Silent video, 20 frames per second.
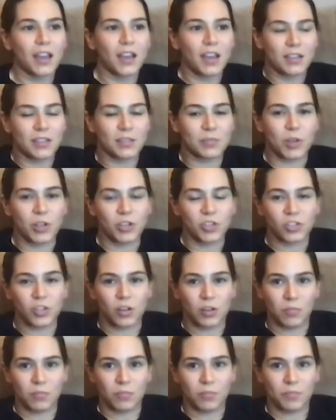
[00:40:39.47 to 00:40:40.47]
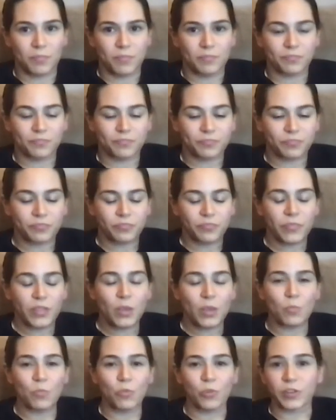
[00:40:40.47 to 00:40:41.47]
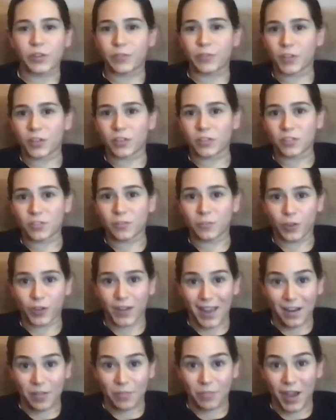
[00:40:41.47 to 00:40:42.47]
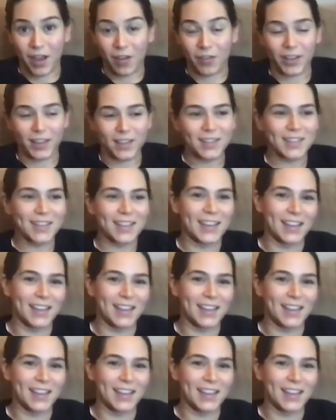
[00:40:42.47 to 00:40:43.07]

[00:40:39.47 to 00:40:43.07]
it's much um, more difficult to forget about it.